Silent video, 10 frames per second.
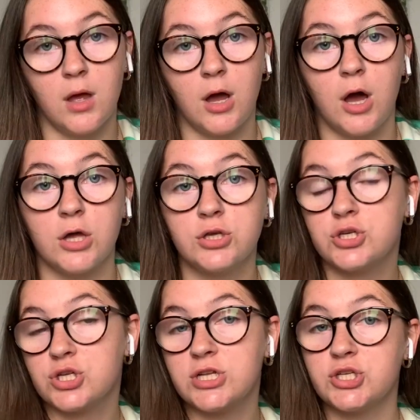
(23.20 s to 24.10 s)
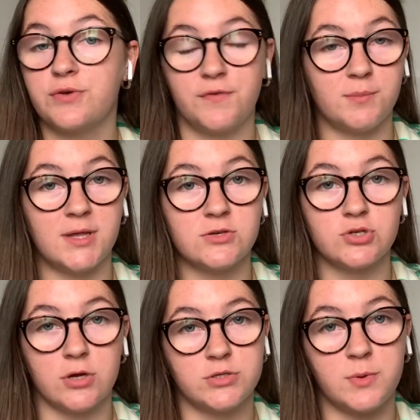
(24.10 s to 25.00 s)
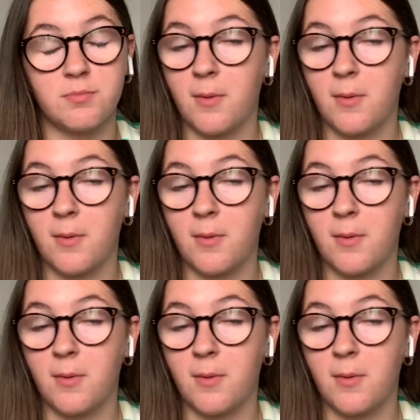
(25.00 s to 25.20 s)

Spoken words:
I usually do film the intros with my